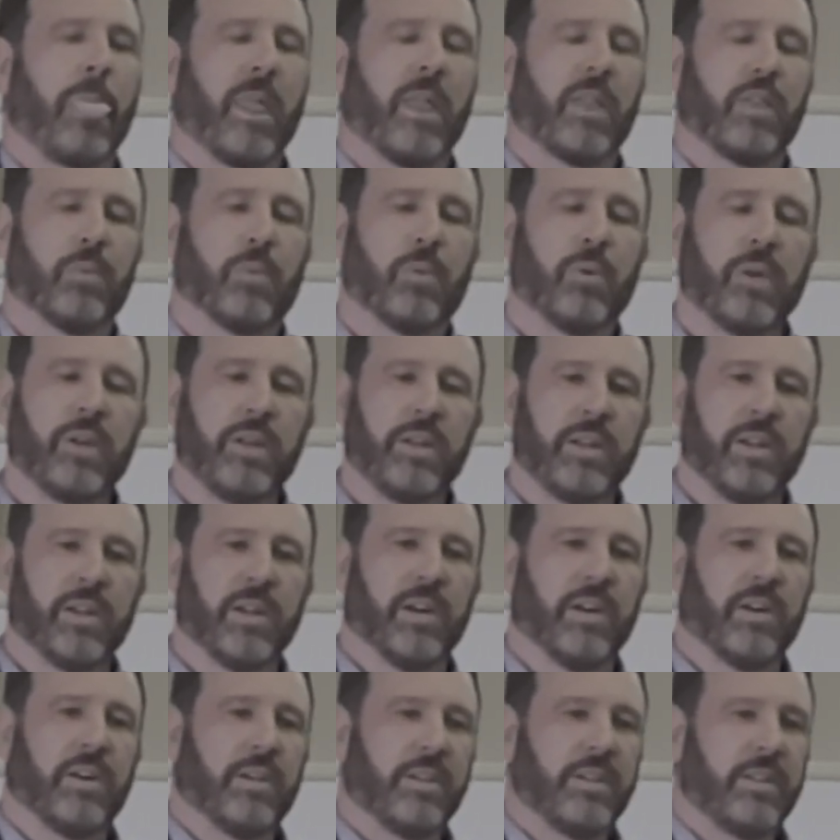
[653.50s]
The point
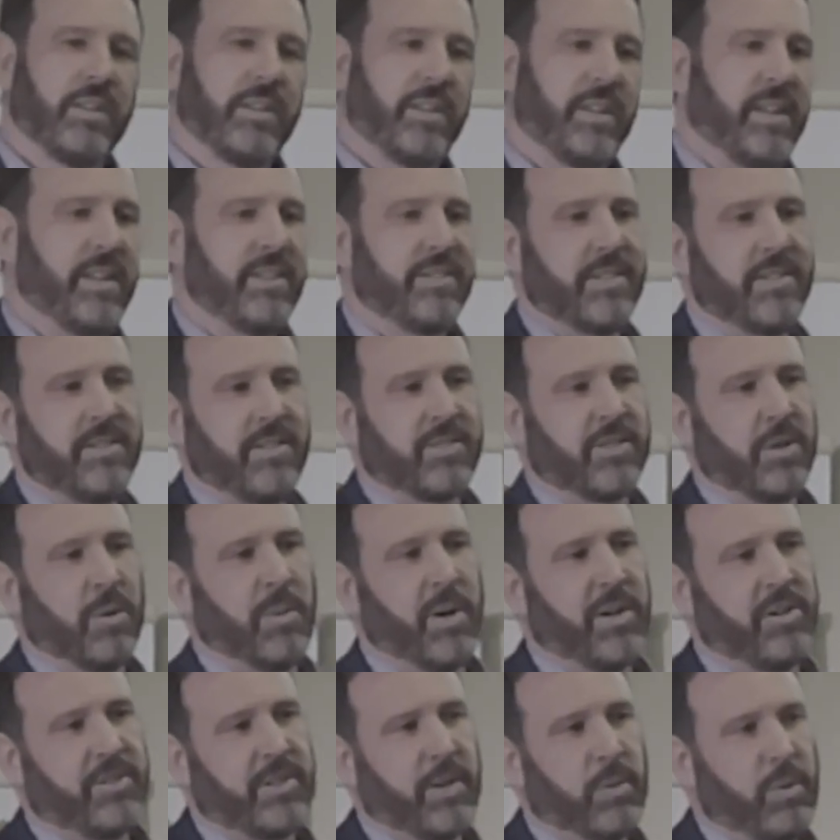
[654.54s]
here isn't so
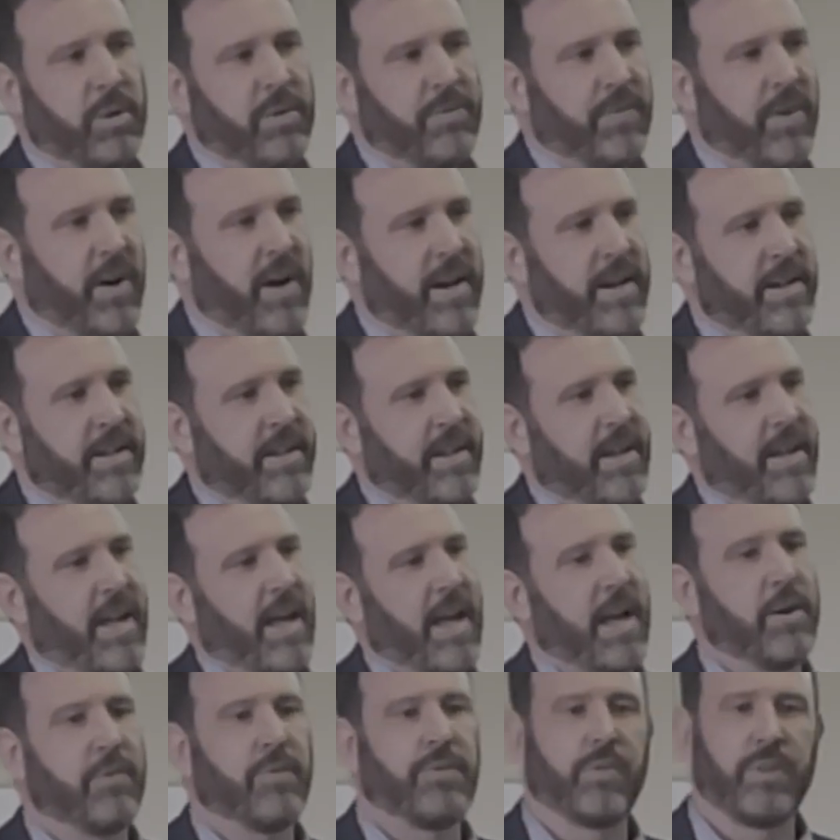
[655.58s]
much that we find
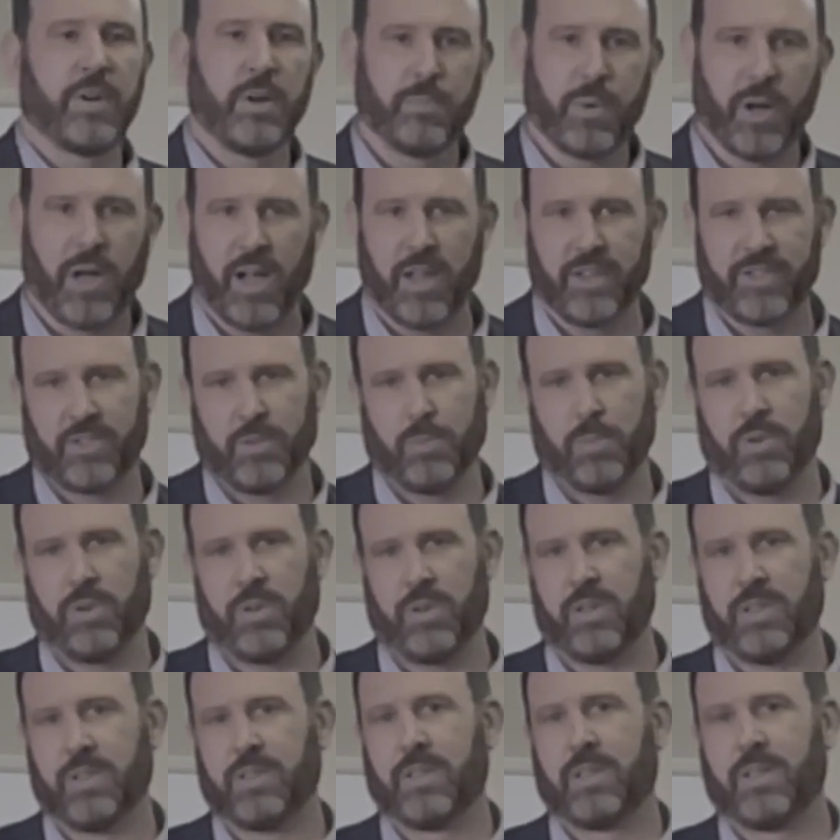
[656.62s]
every
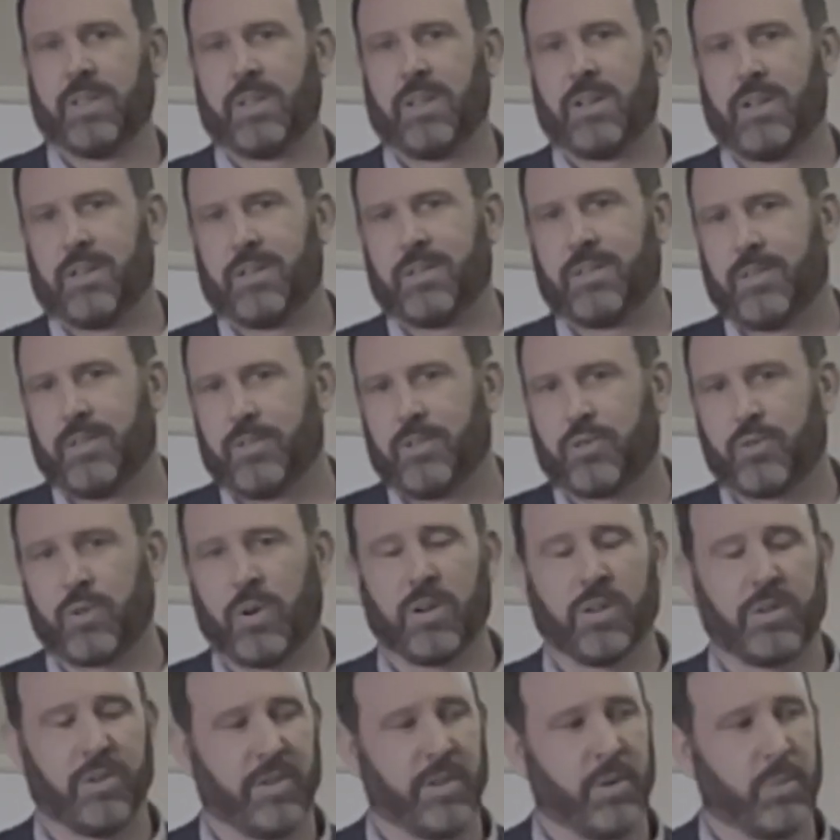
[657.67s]
possible
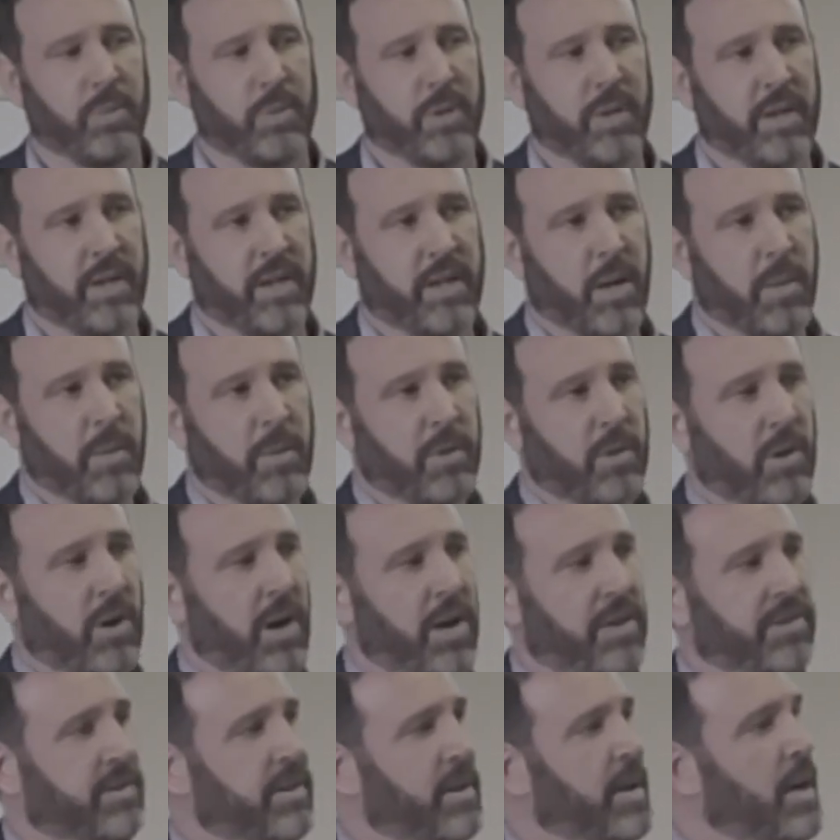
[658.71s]
struggle that we're going to come
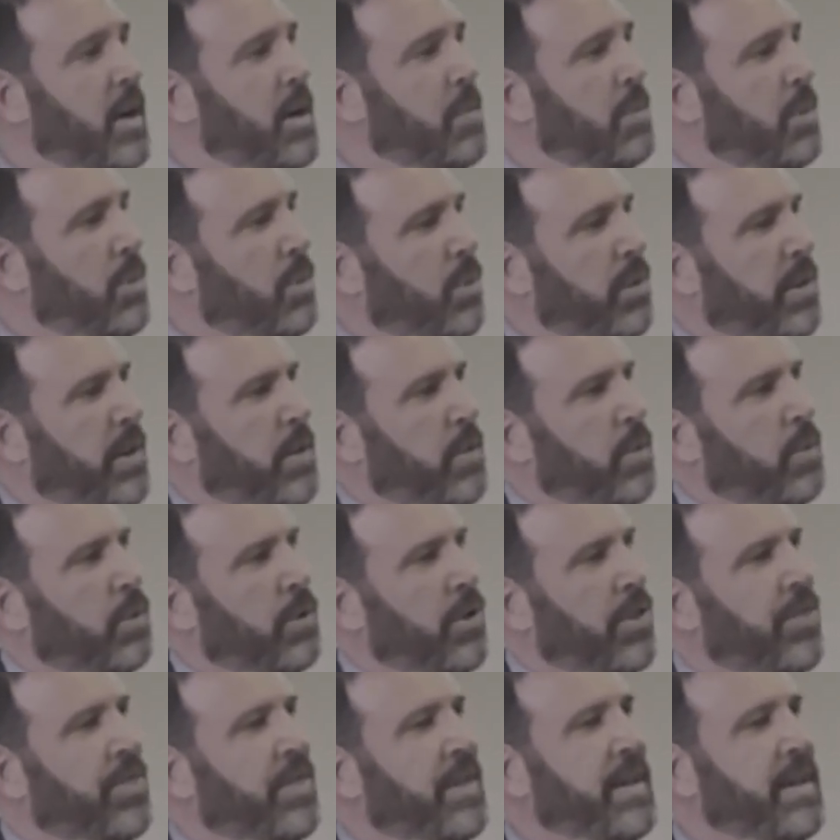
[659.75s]
across, but that we're
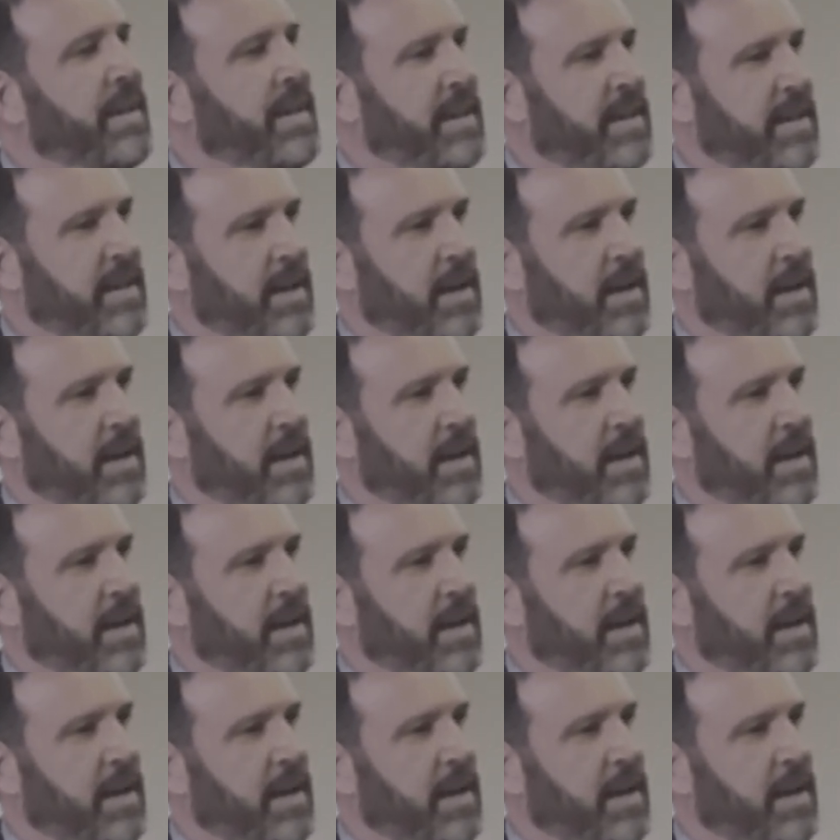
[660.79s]
thinking